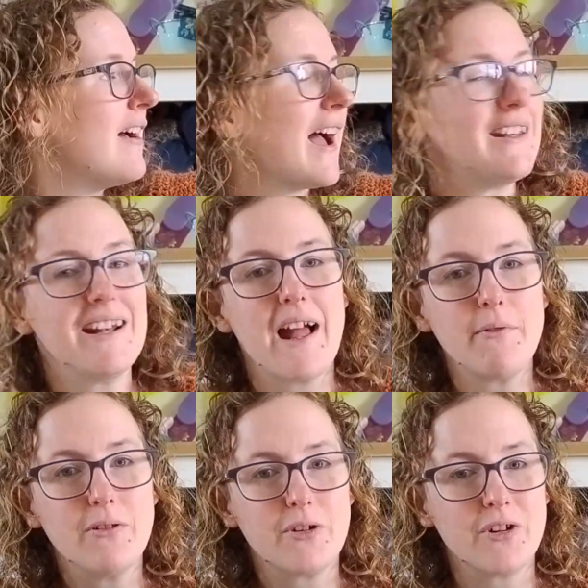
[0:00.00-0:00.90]
I did have
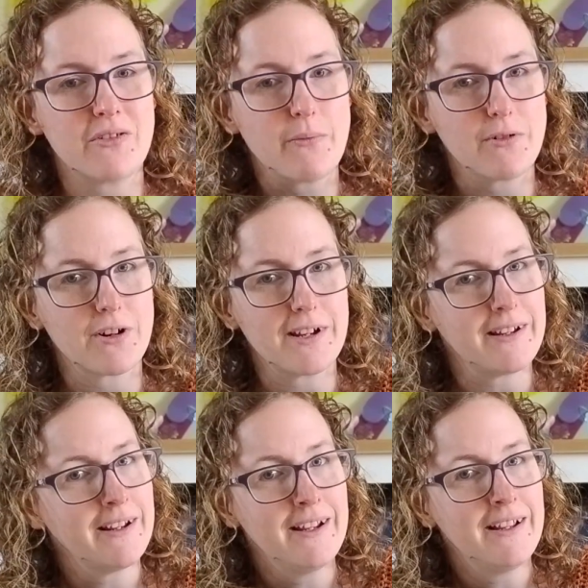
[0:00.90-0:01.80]
a look on
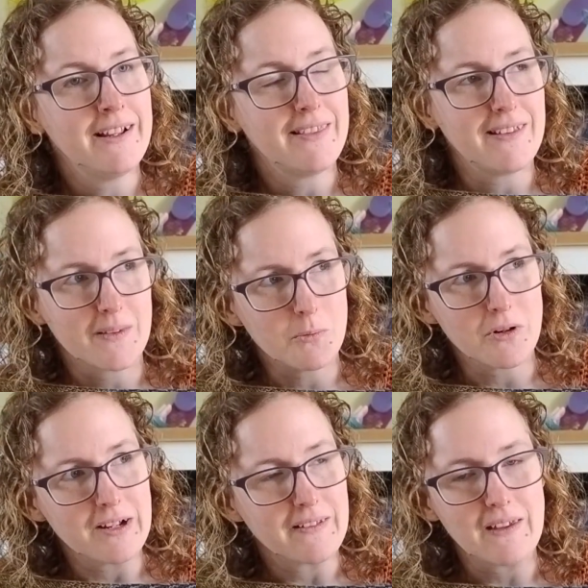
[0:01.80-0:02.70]
Ravelry this
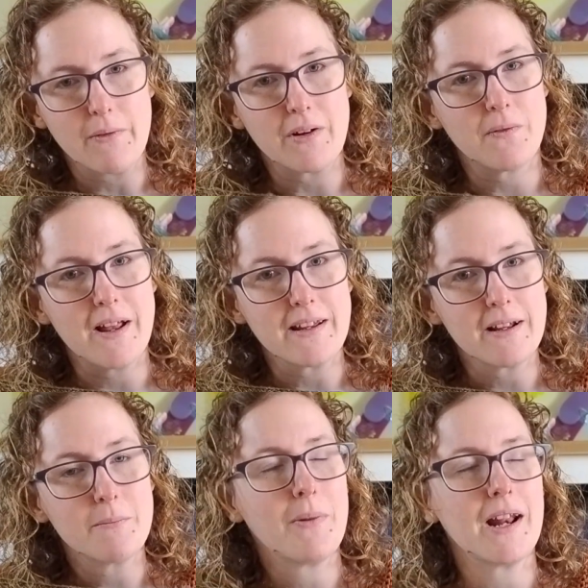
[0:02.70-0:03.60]
morning to see if I could find
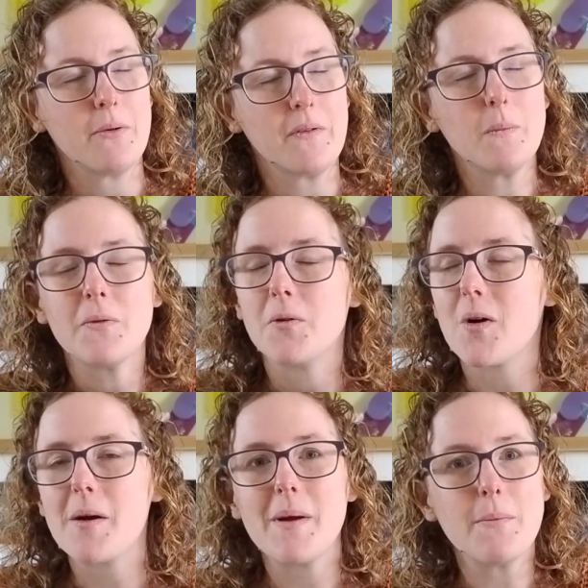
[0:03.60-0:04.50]
it, but it was
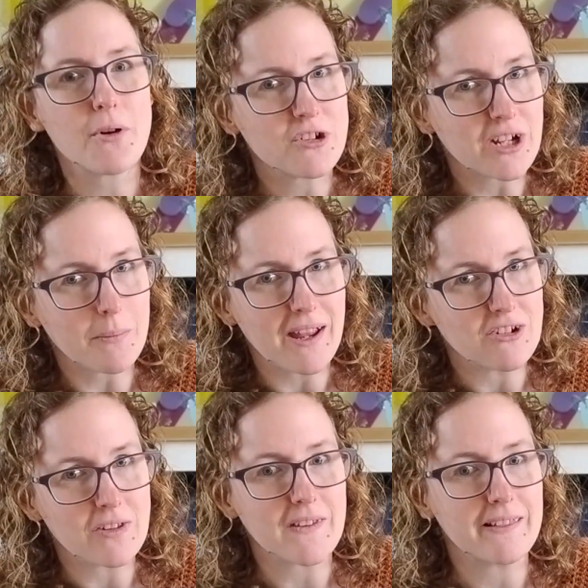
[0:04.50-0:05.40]
before I made project
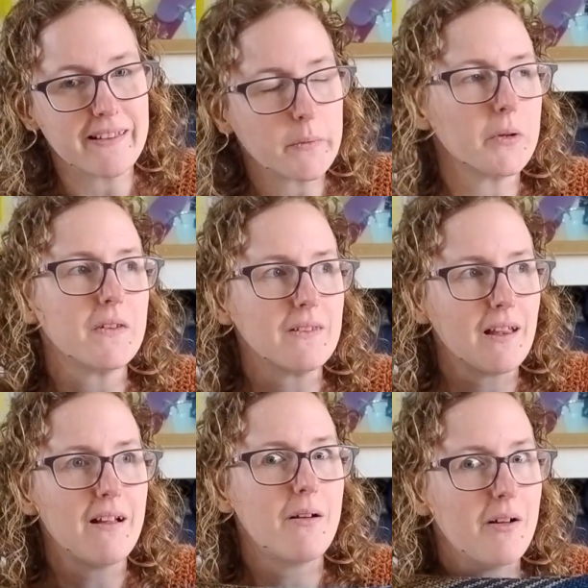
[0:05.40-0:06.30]
pages. Like, this was
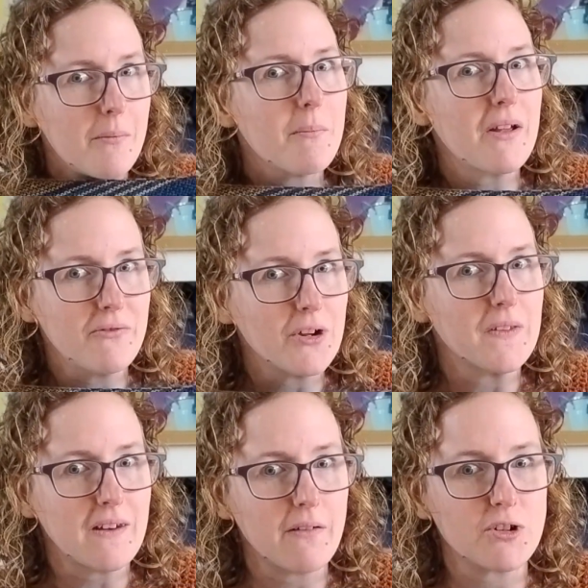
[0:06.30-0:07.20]
my
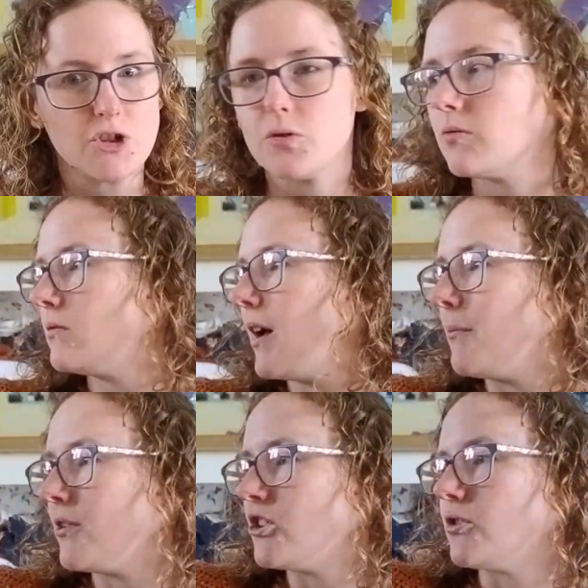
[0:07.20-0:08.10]
first ever shawl, I'm
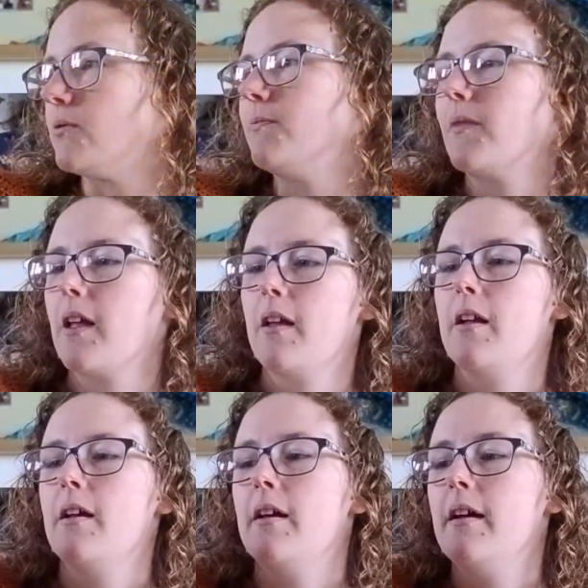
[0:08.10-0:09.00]
pretty sure.
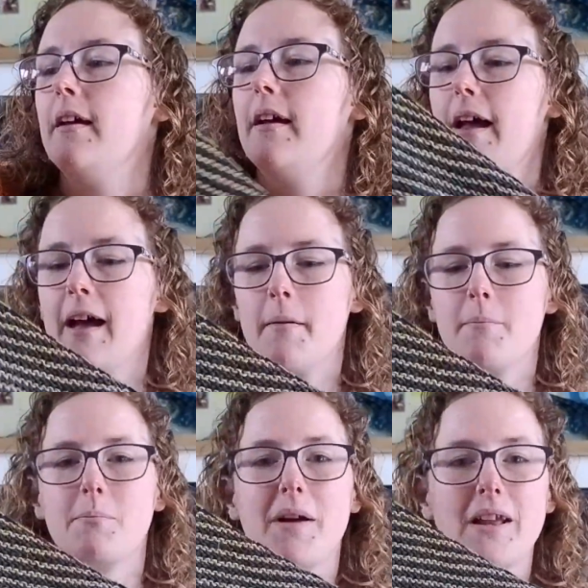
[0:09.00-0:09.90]

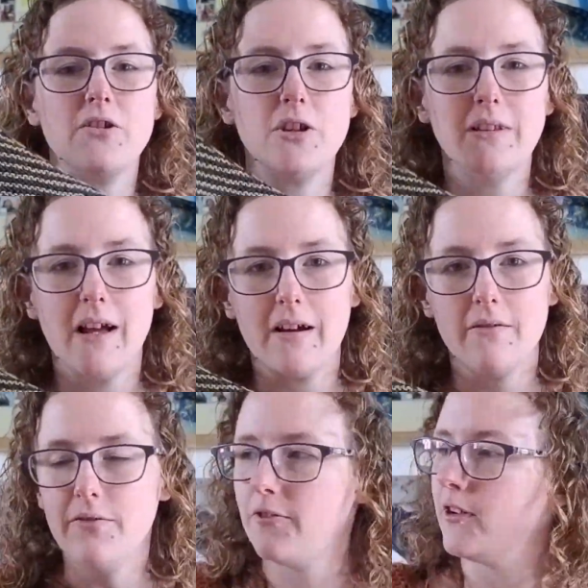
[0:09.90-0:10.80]
But I do
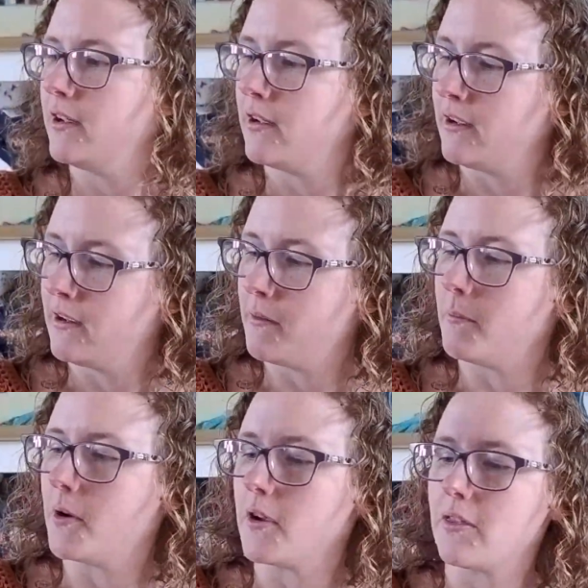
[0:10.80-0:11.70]
love
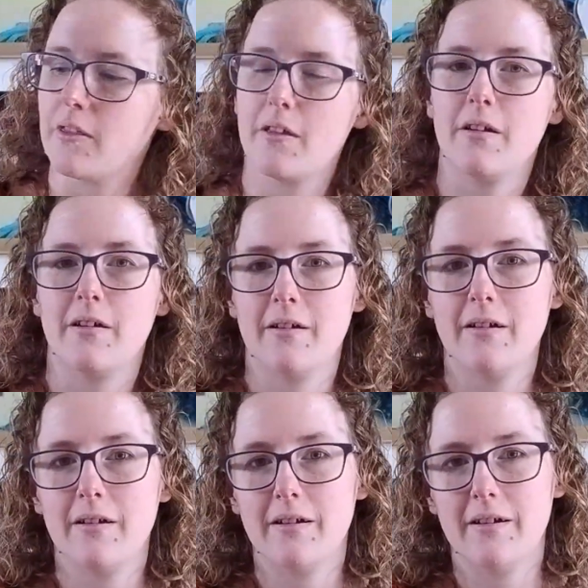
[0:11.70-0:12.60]
both
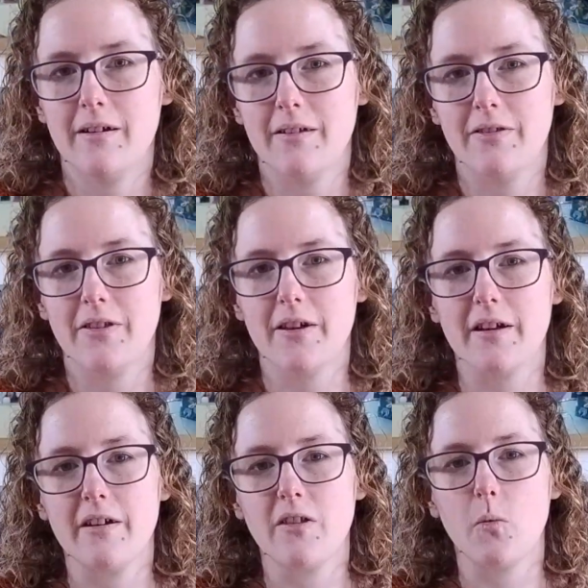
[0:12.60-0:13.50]

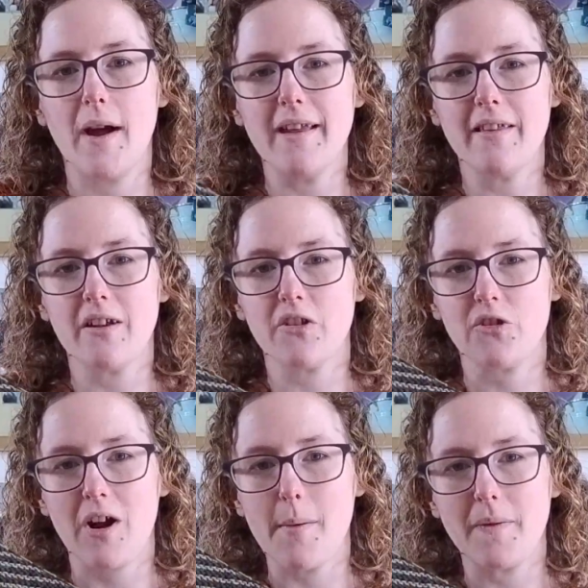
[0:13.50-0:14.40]
the way that it
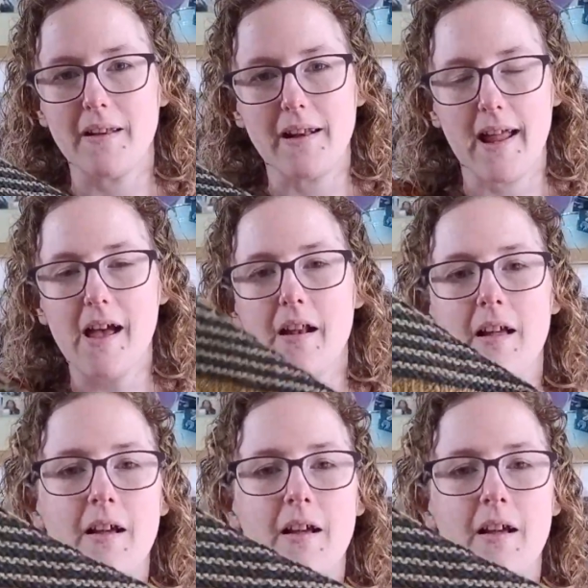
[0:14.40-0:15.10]
stripes in and out,